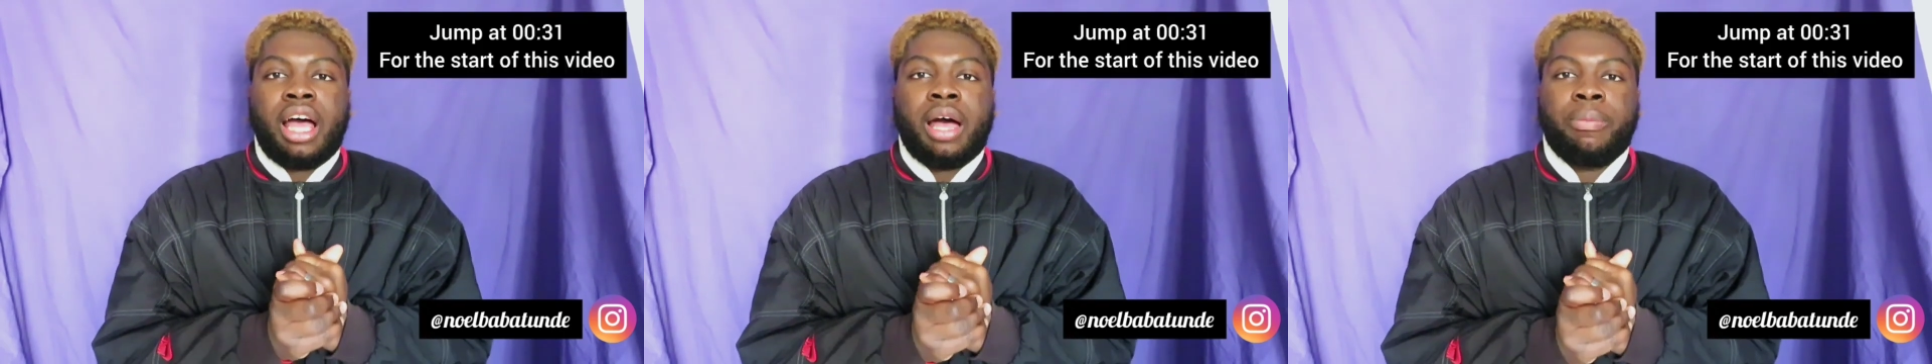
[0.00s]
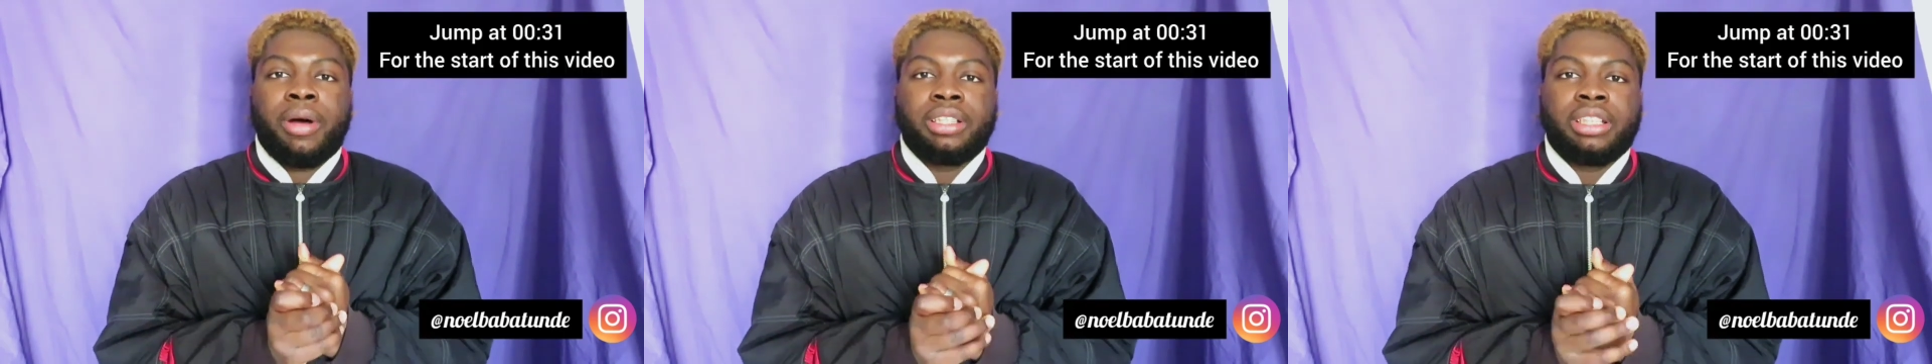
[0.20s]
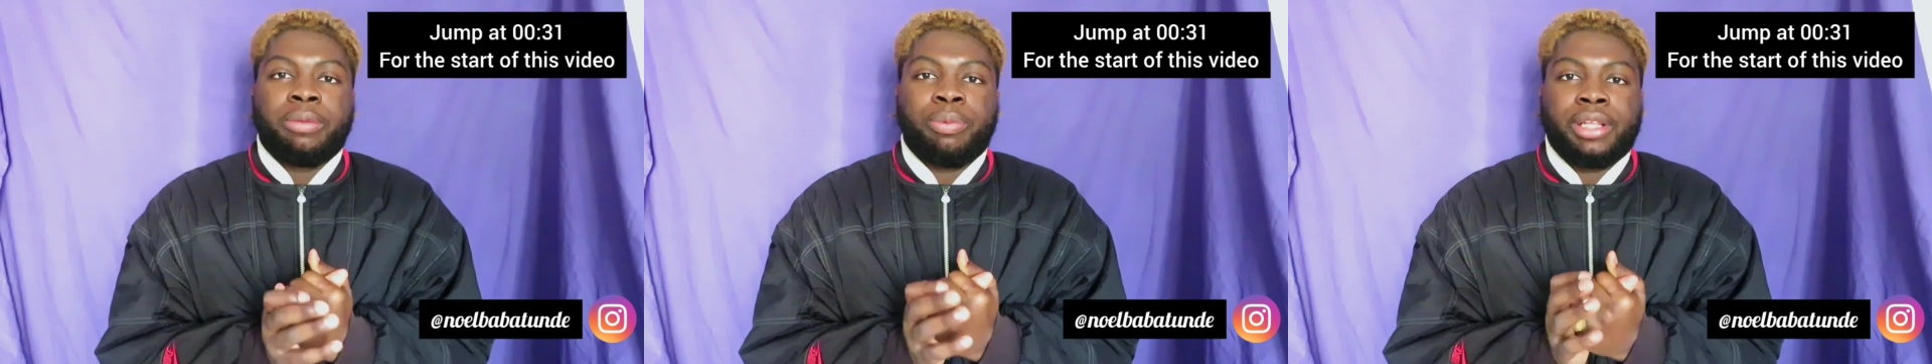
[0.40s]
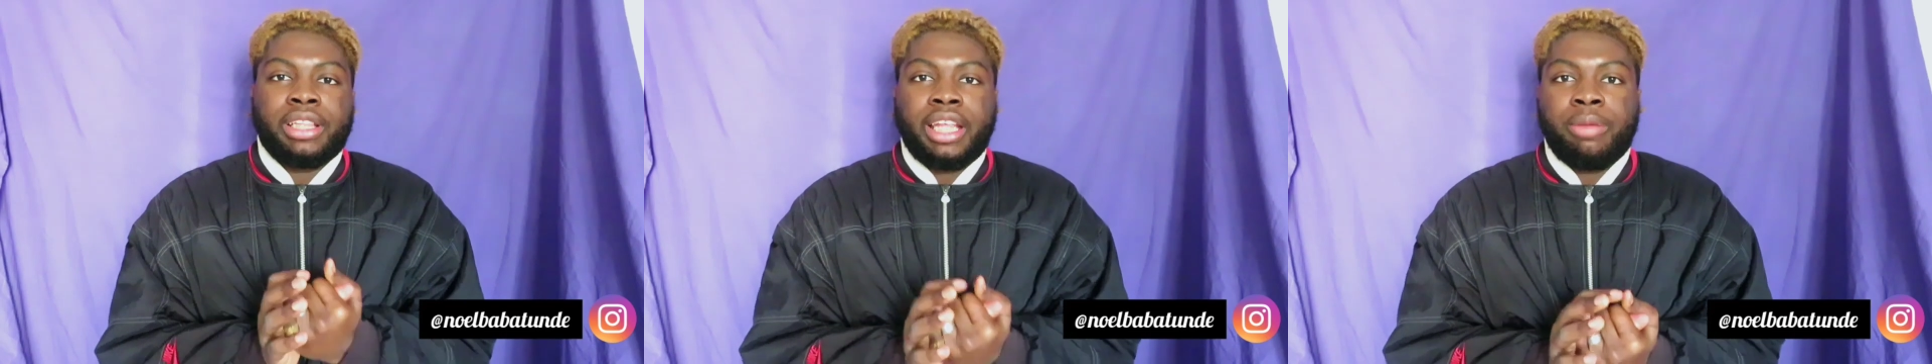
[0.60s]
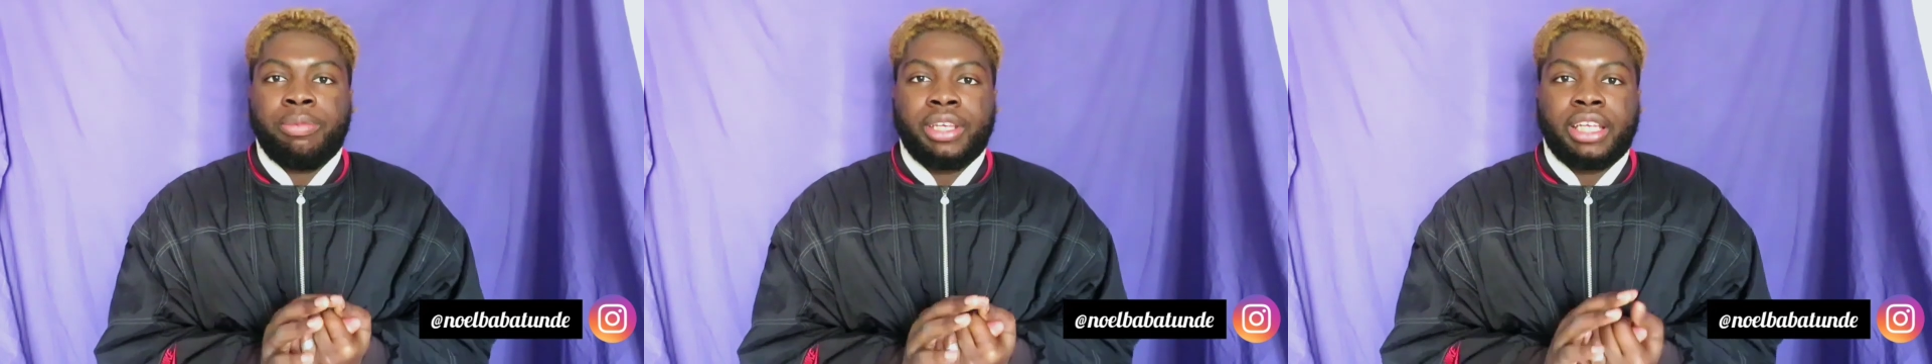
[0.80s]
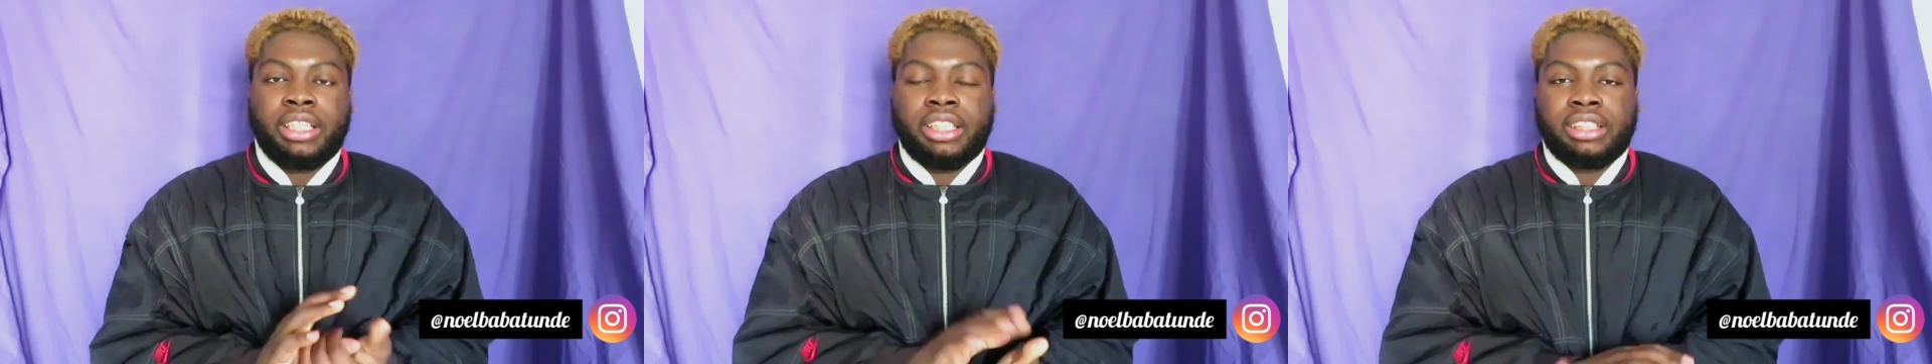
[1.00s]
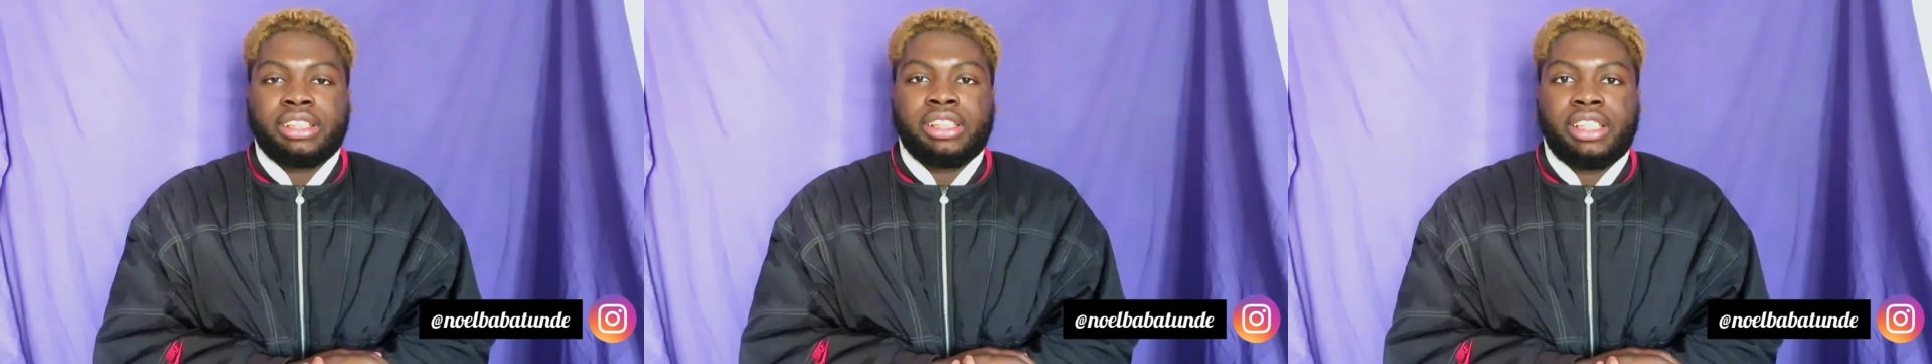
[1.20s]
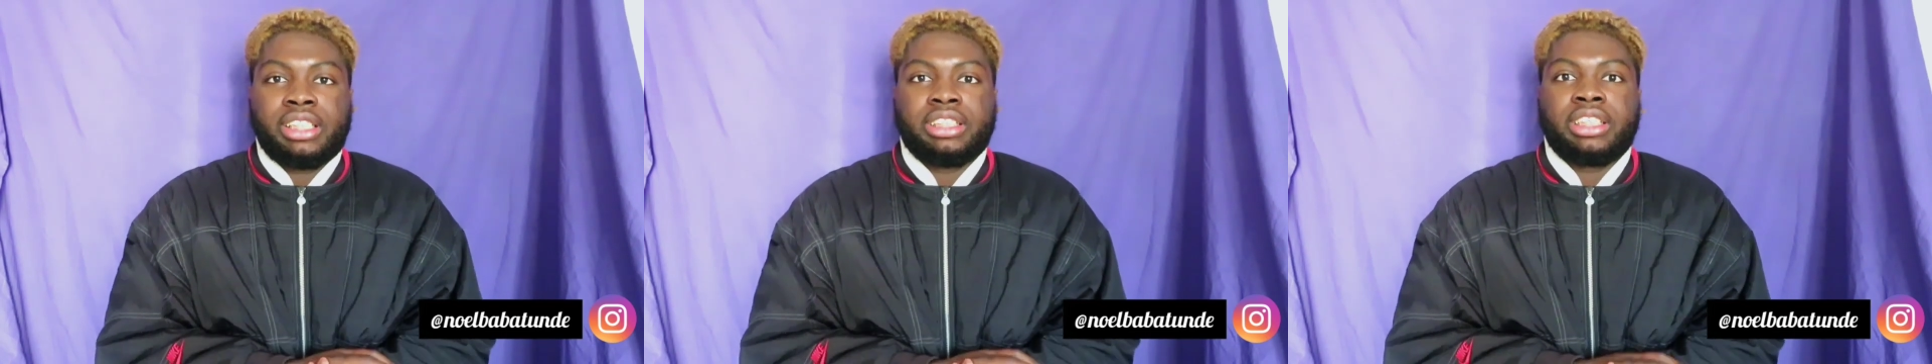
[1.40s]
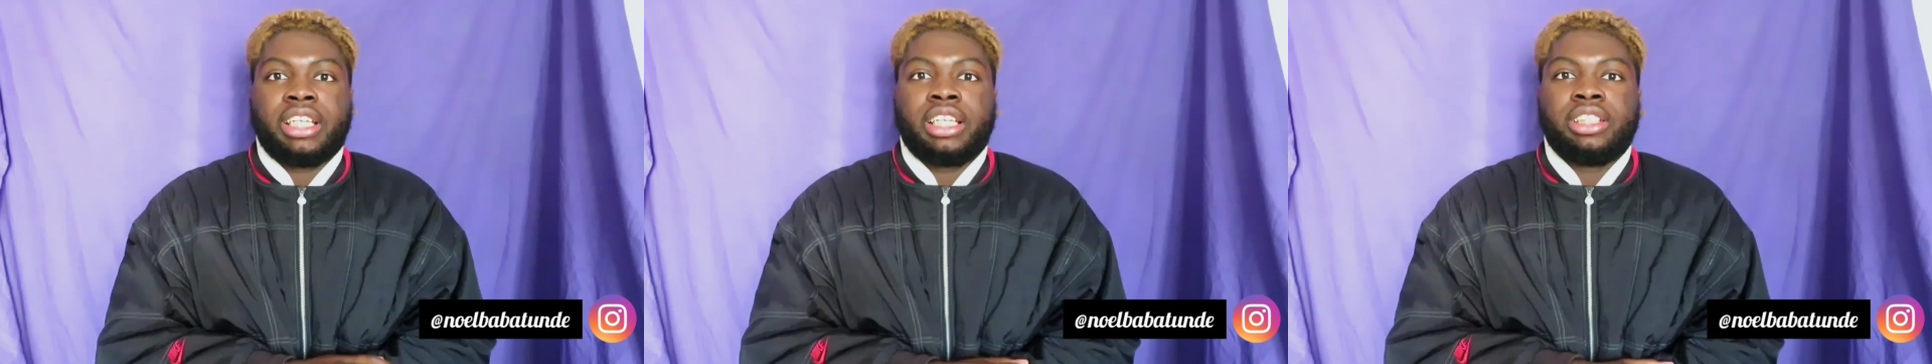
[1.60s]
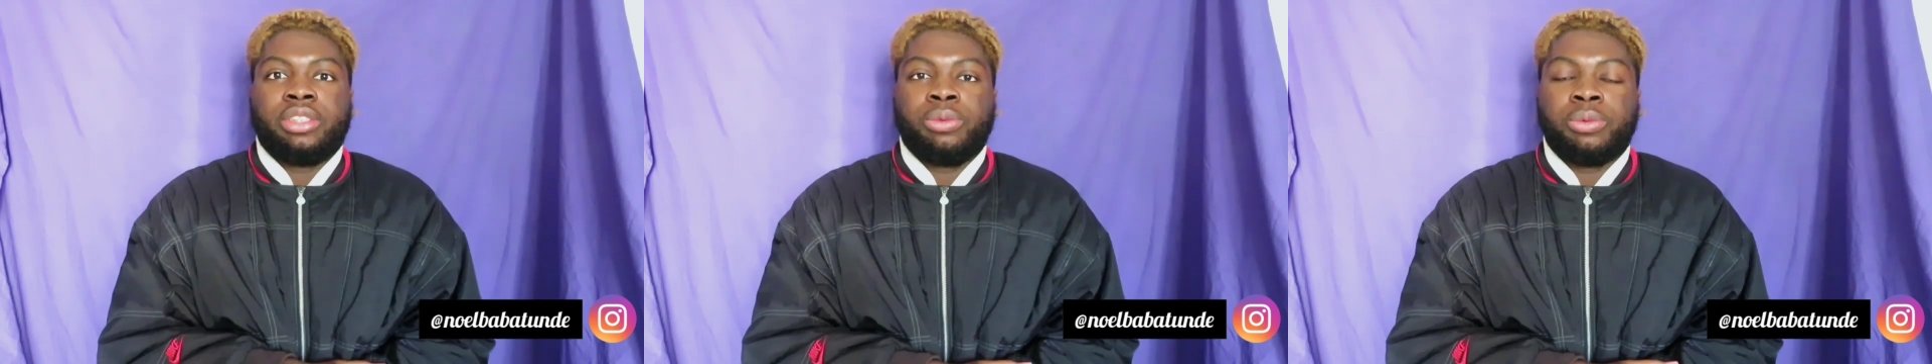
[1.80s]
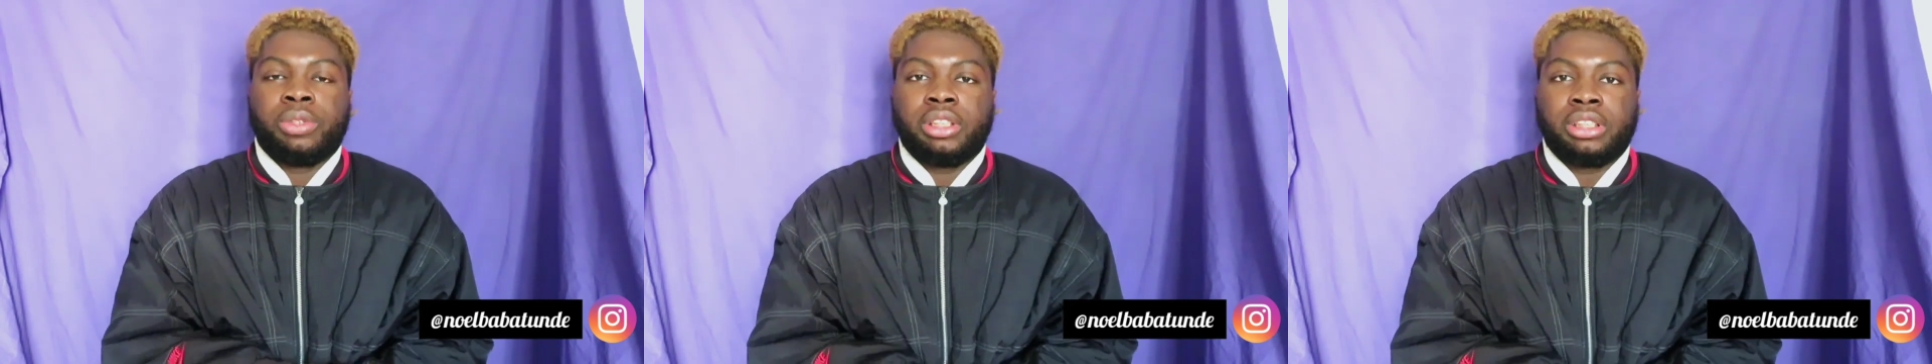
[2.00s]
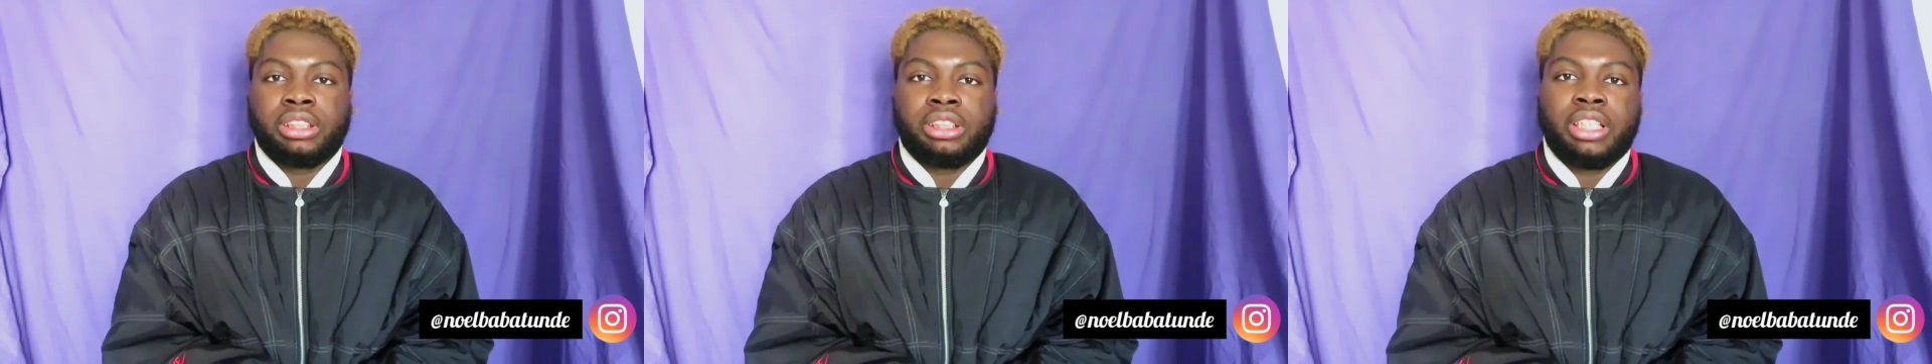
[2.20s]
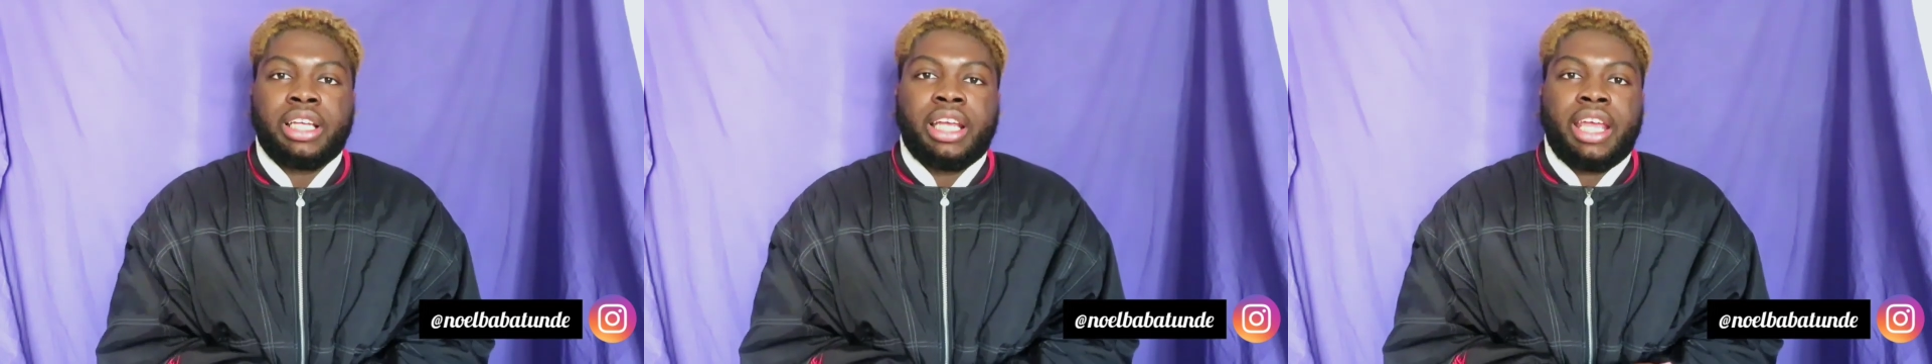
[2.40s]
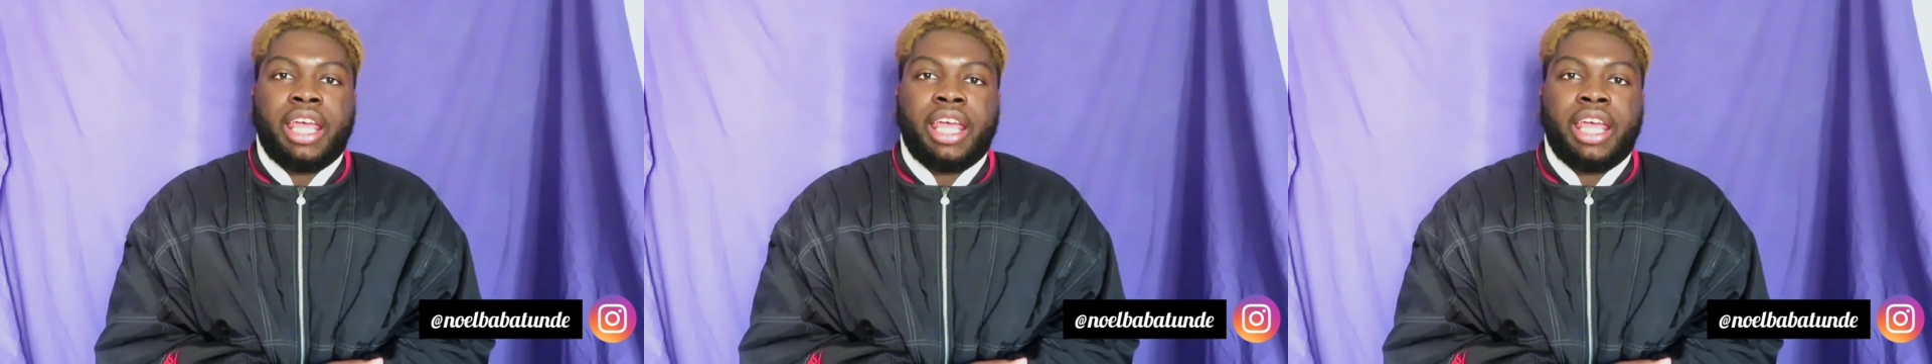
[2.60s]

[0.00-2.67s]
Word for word: about the pandemic in italy is getting worse